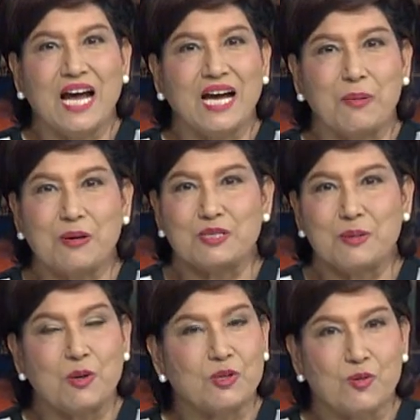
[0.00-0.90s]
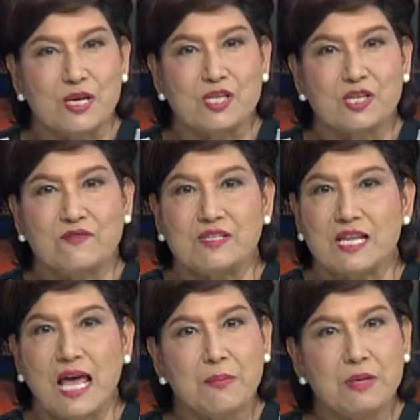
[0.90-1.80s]
about the moderation of
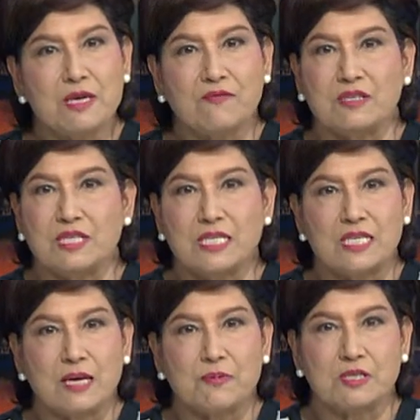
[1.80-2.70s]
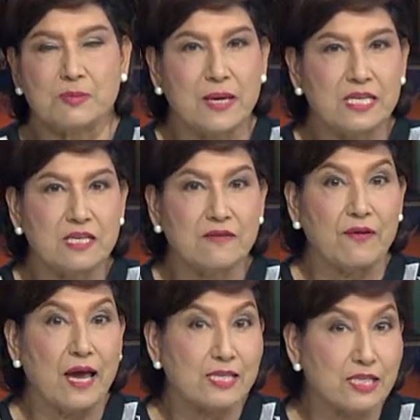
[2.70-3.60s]
Islamic Wasatiyyah perspective
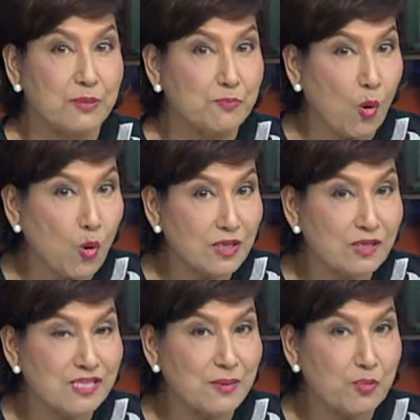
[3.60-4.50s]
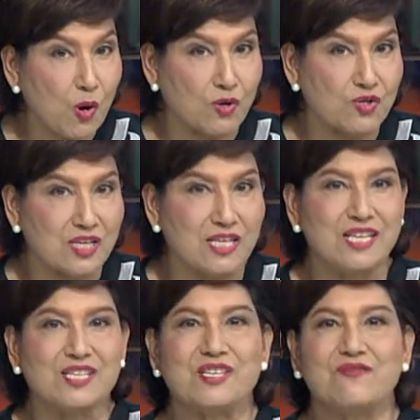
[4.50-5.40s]
as an important approach in
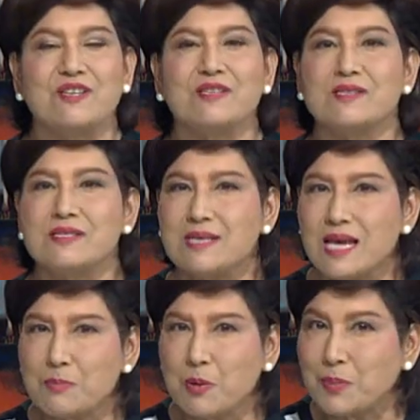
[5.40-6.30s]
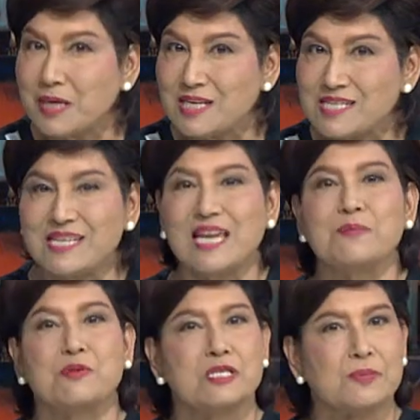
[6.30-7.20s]
achieving sustainable peace and
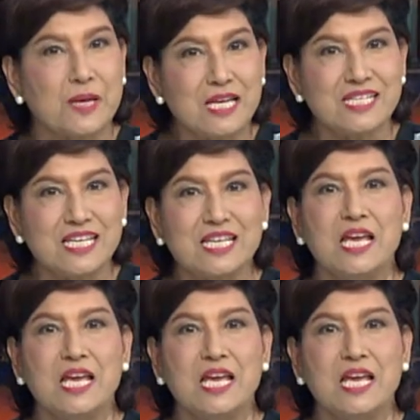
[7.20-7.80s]
prosperity